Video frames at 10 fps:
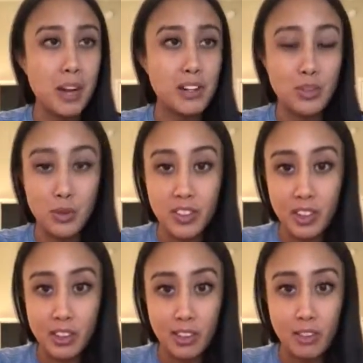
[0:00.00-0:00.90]
but I don't
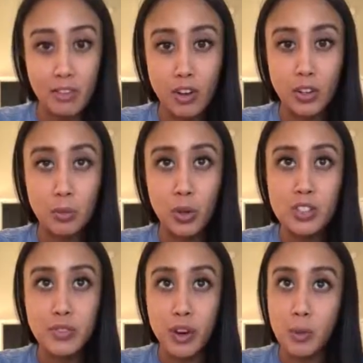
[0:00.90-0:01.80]
think that the volume
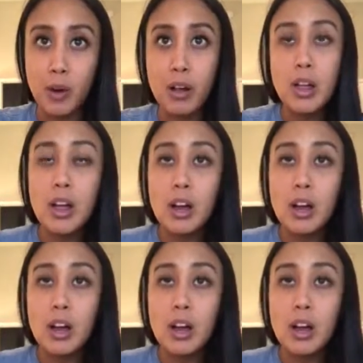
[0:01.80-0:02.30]
works very well.